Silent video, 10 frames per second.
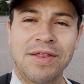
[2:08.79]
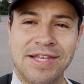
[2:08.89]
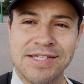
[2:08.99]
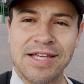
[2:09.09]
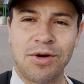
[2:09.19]

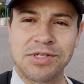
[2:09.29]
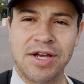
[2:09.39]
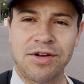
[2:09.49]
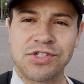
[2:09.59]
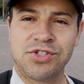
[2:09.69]
Disney
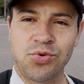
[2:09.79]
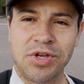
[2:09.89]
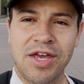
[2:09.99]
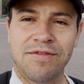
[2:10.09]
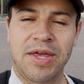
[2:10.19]
hotels do
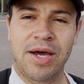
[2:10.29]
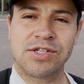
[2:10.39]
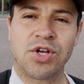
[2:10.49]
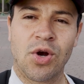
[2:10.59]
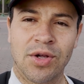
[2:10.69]
give
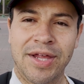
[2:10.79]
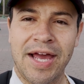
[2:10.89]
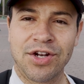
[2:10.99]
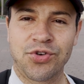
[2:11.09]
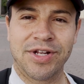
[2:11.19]
guests early
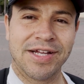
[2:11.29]
entry.